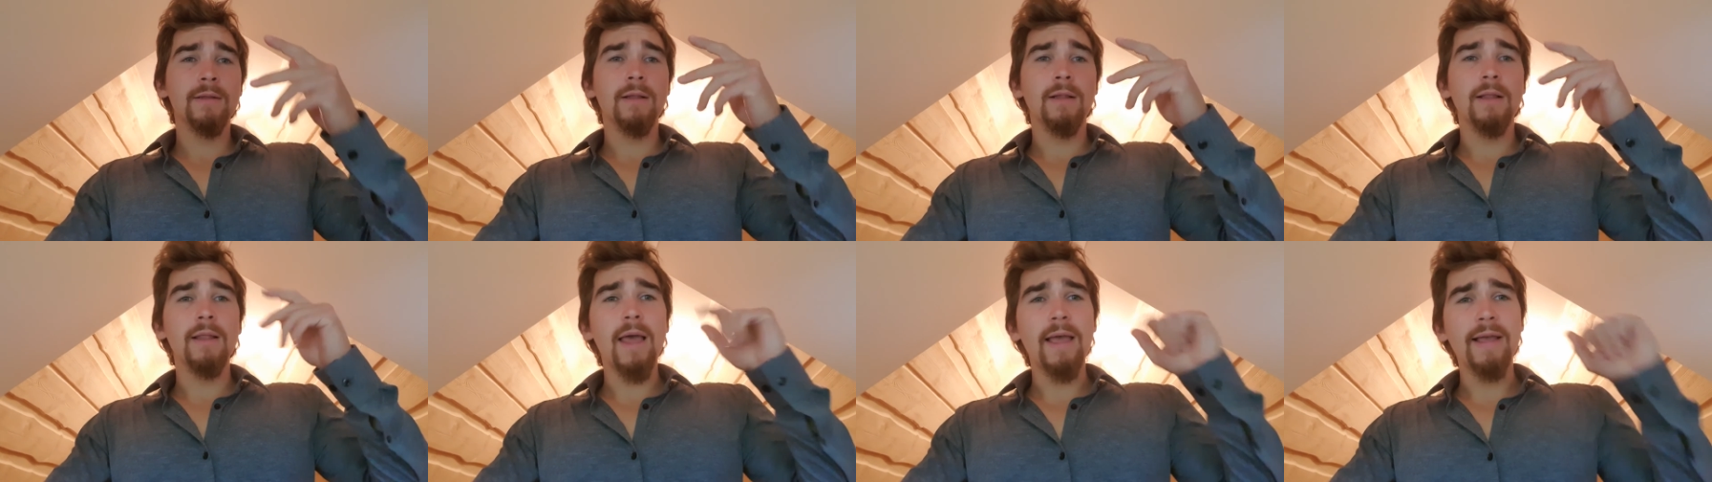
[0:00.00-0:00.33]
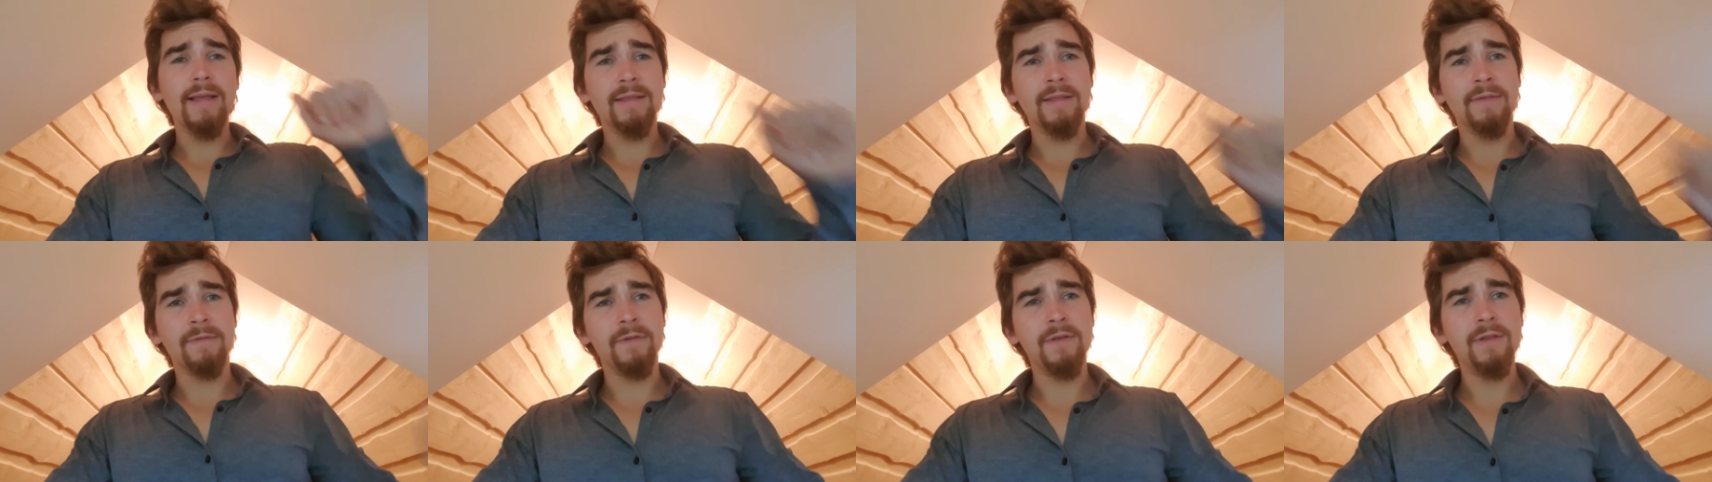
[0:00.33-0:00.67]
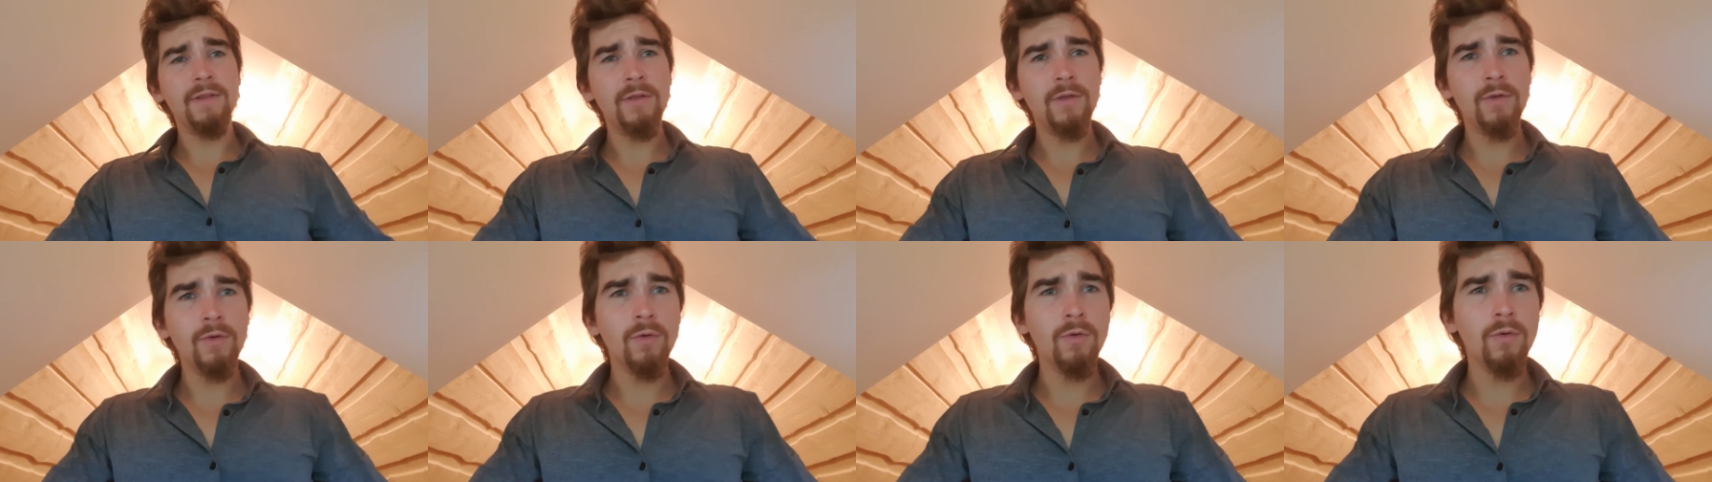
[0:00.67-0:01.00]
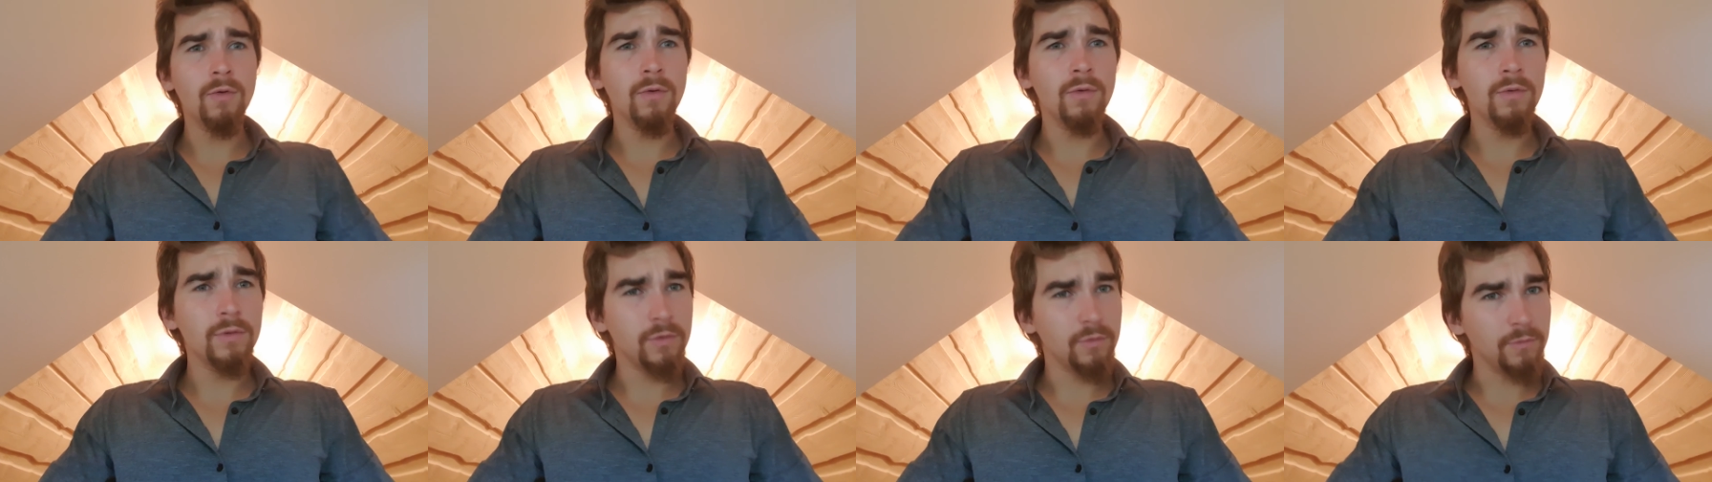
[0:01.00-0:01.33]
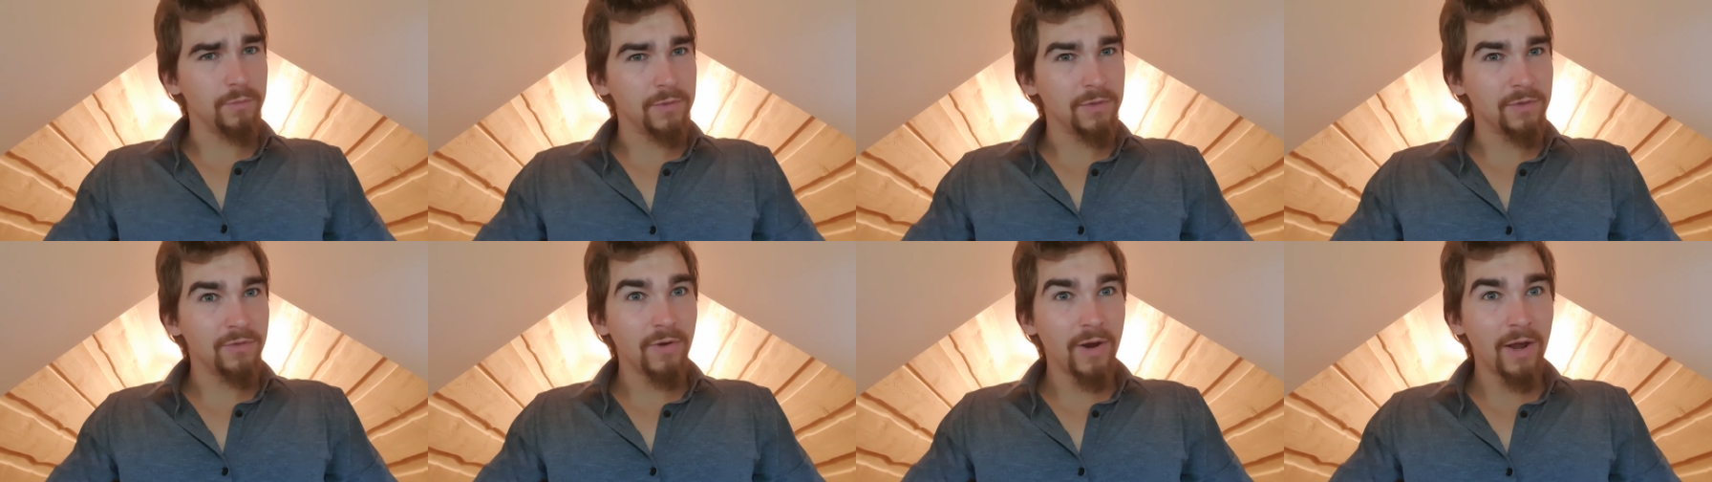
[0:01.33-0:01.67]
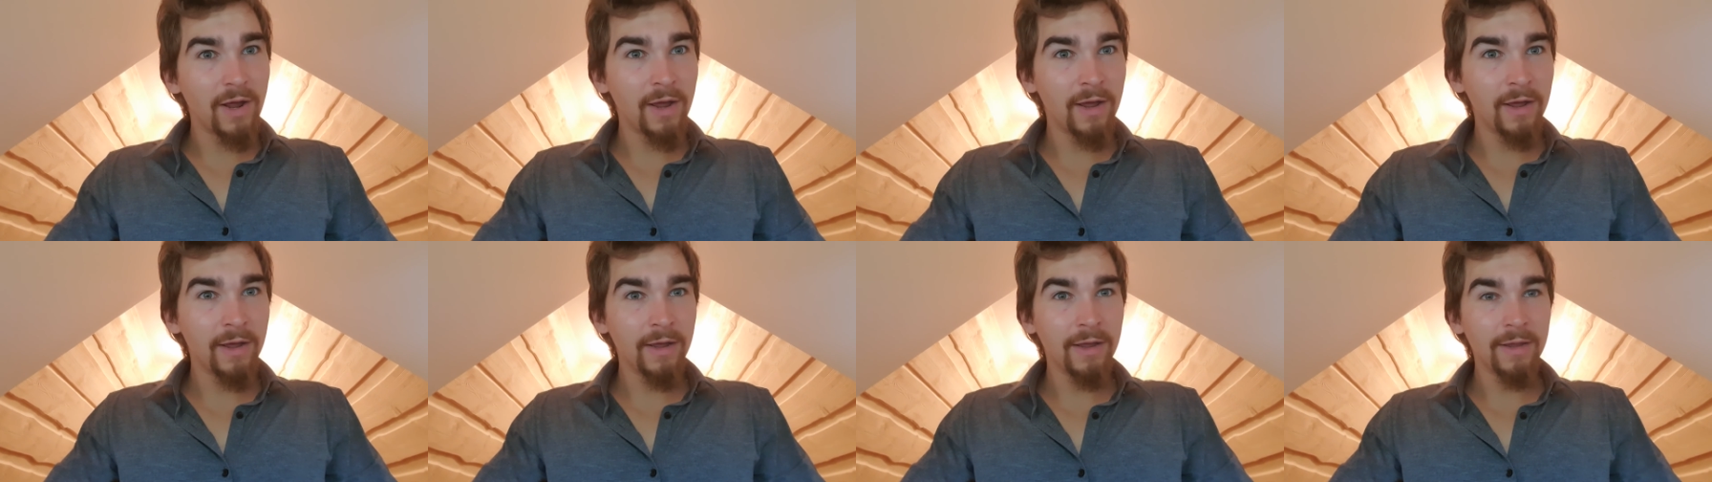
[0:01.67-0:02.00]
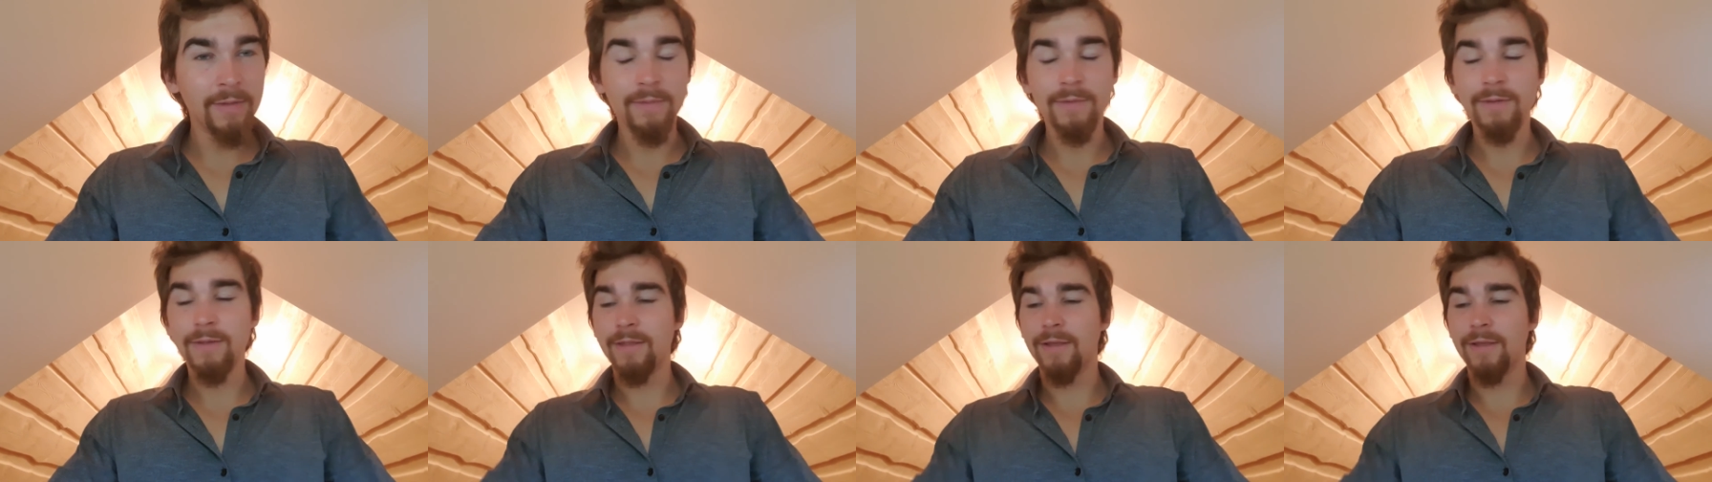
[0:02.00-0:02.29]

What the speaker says: Like the video, subscribe.